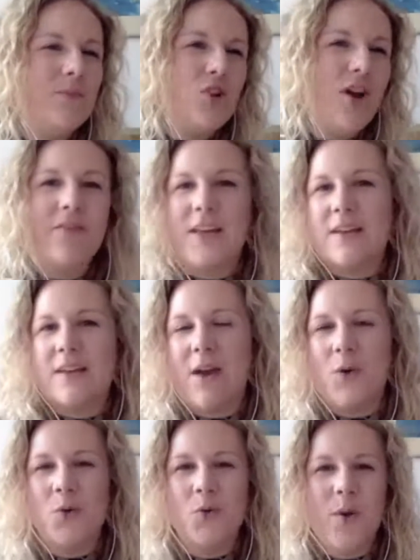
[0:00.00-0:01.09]
traveling and
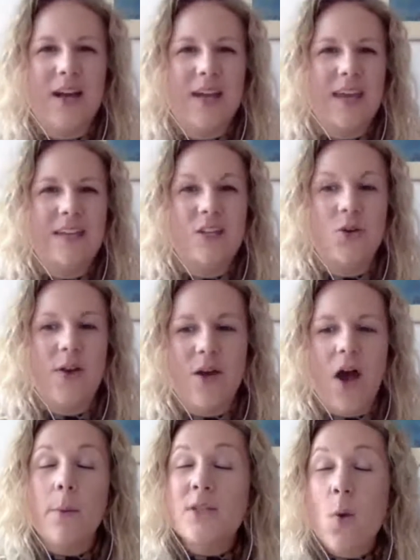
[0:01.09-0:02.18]
they're all working, and you get.